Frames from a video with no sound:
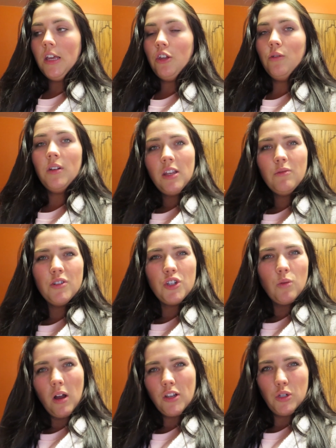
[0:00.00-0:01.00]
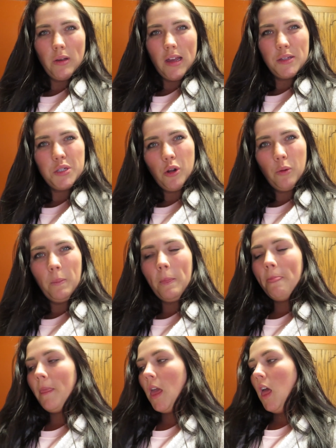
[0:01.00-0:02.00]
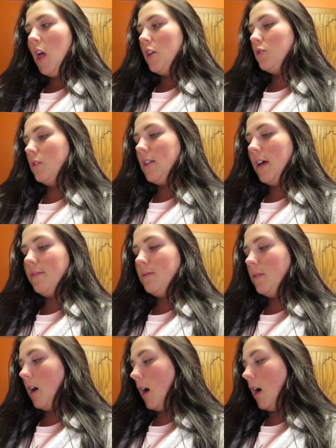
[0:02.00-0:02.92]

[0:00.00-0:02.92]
You can eat what you want, you guys, you know. So let's have some